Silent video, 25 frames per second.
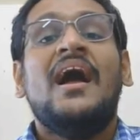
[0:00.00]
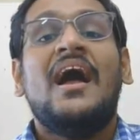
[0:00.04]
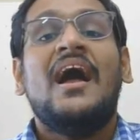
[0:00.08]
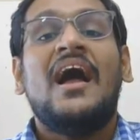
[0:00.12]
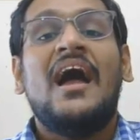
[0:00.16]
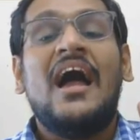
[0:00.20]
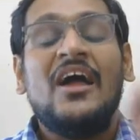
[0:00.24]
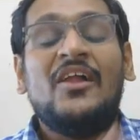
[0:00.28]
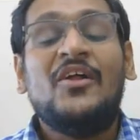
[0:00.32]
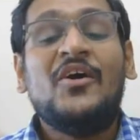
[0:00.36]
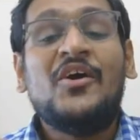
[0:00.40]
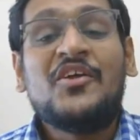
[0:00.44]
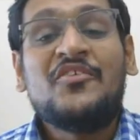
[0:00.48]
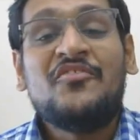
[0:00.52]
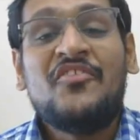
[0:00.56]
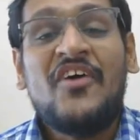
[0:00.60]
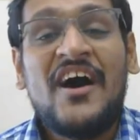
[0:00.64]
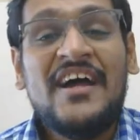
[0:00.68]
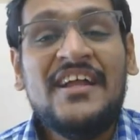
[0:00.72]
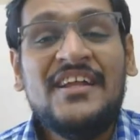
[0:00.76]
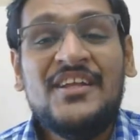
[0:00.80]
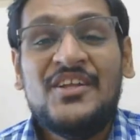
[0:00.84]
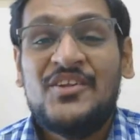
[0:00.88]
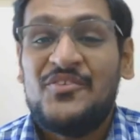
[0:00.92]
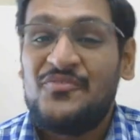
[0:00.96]
Hello
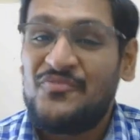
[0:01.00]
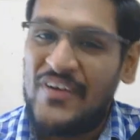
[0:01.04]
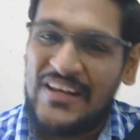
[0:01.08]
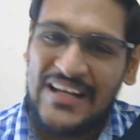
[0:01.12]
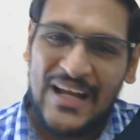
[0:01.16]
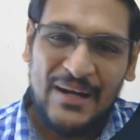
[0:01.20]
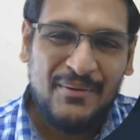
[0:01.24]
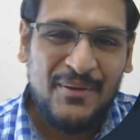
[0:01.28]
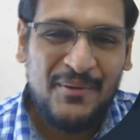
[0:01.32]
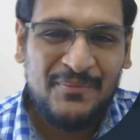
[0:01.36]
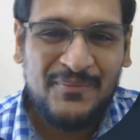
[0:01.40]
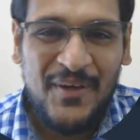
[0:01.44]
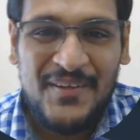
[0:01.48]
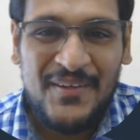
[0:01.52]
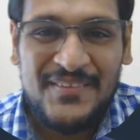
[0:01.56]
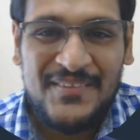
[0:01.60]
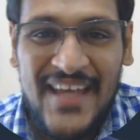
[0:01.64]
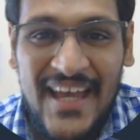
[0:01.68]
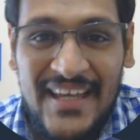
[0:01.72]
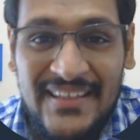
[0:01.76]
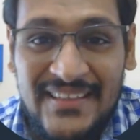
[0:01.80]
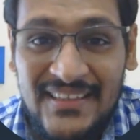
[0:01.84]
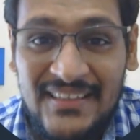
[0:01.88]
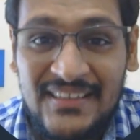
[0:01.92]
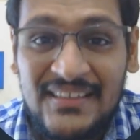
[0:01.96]
everyone, welcome to our
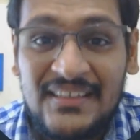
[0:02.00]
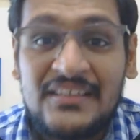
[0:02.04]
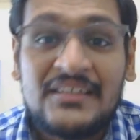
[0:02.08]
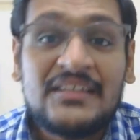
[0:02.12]
channel.